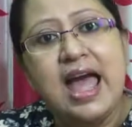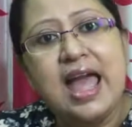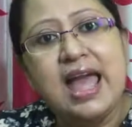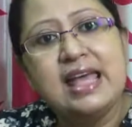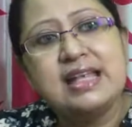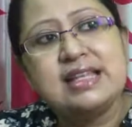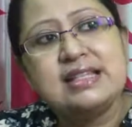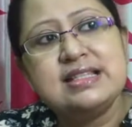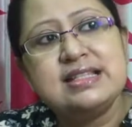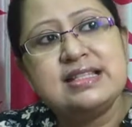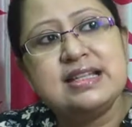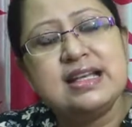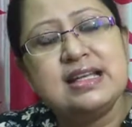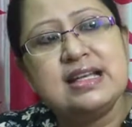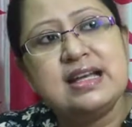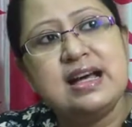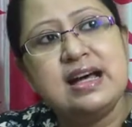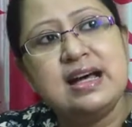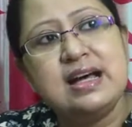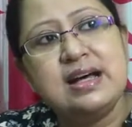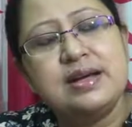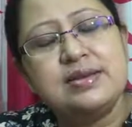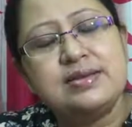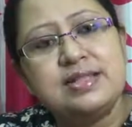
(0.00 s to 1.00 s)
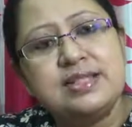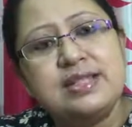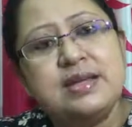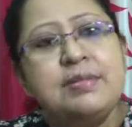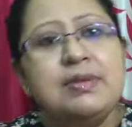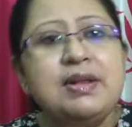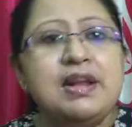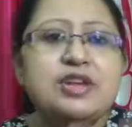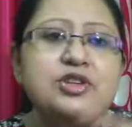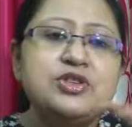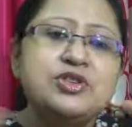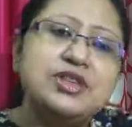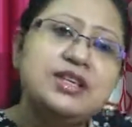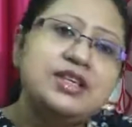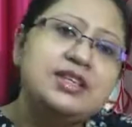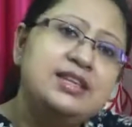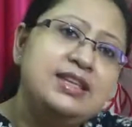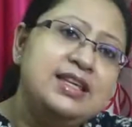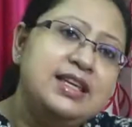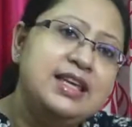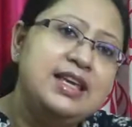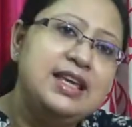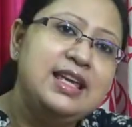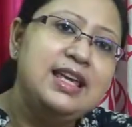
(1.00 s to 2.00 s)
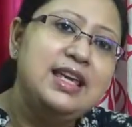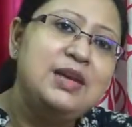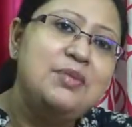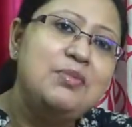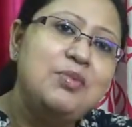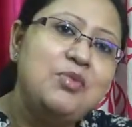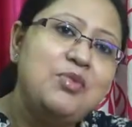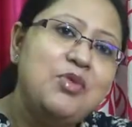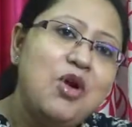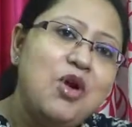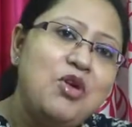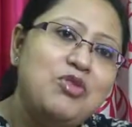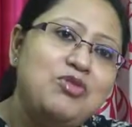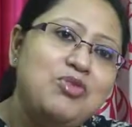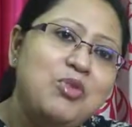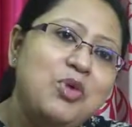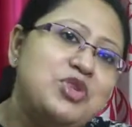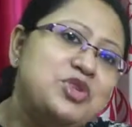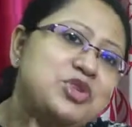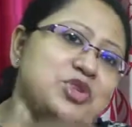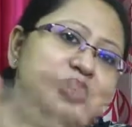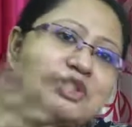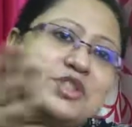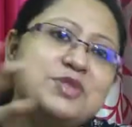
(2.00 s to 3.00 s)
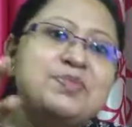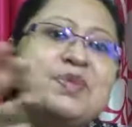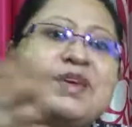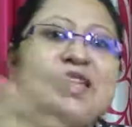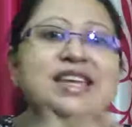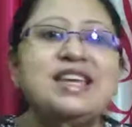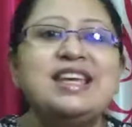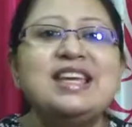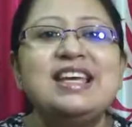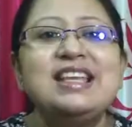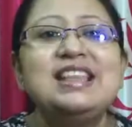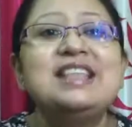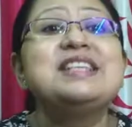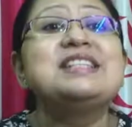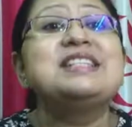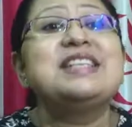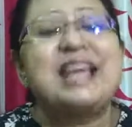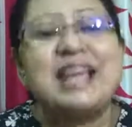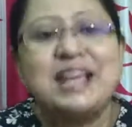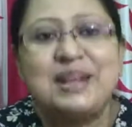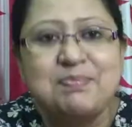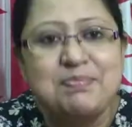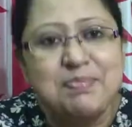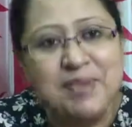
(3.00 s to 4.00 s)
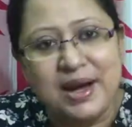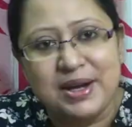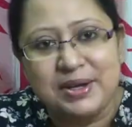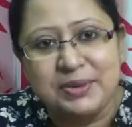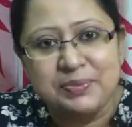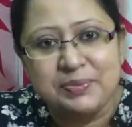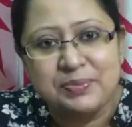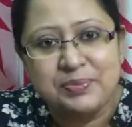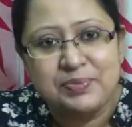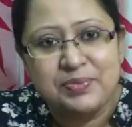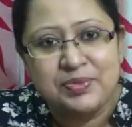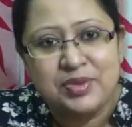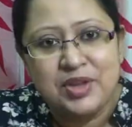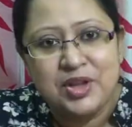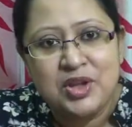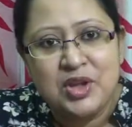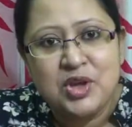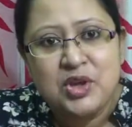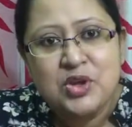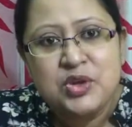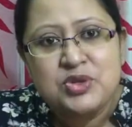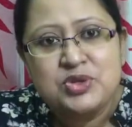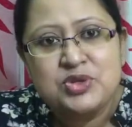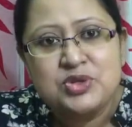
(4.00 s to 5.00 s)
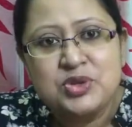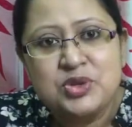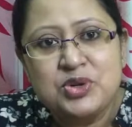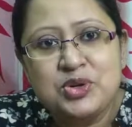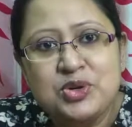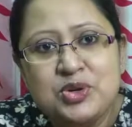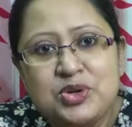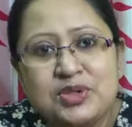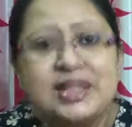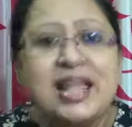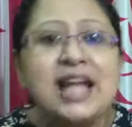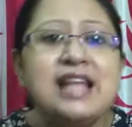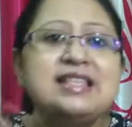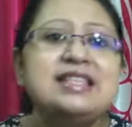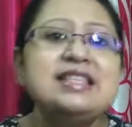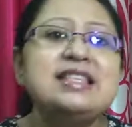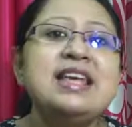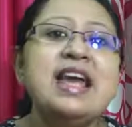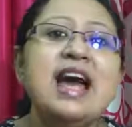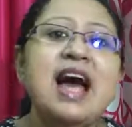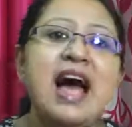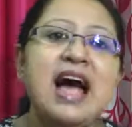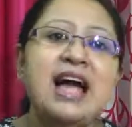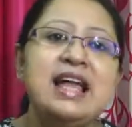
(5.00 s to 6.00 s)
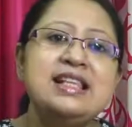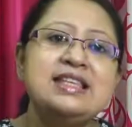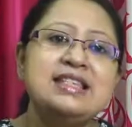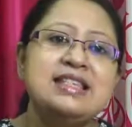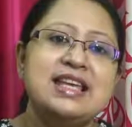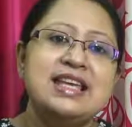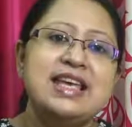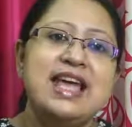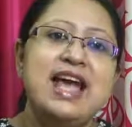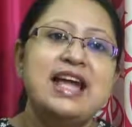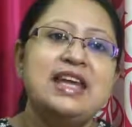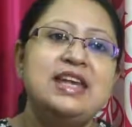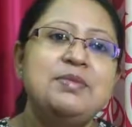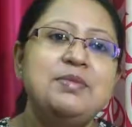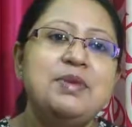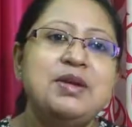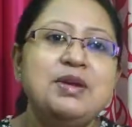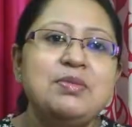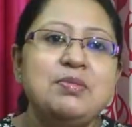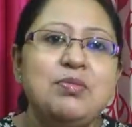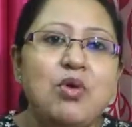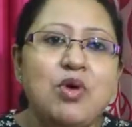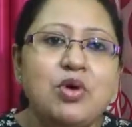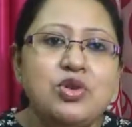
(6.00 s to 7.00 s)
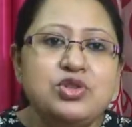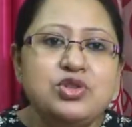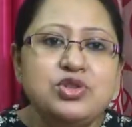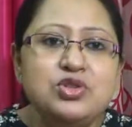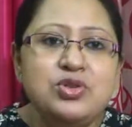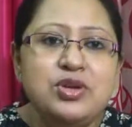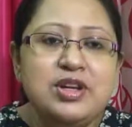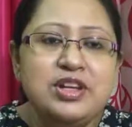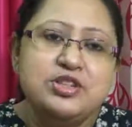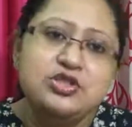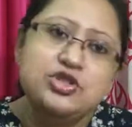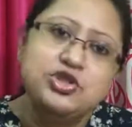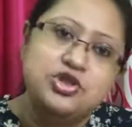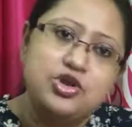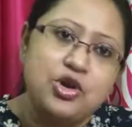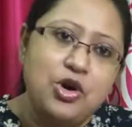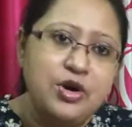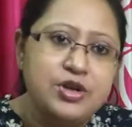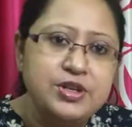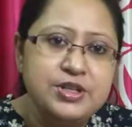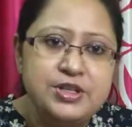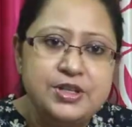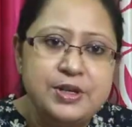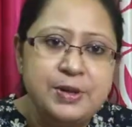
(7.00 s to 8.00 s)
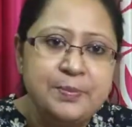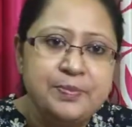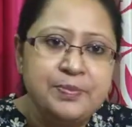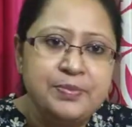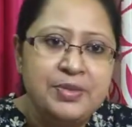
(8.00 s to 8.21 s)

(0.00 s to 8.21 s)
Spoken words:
is similar to the theme of what you're speaking in the second part. So, that's the IELTS Academic module in short.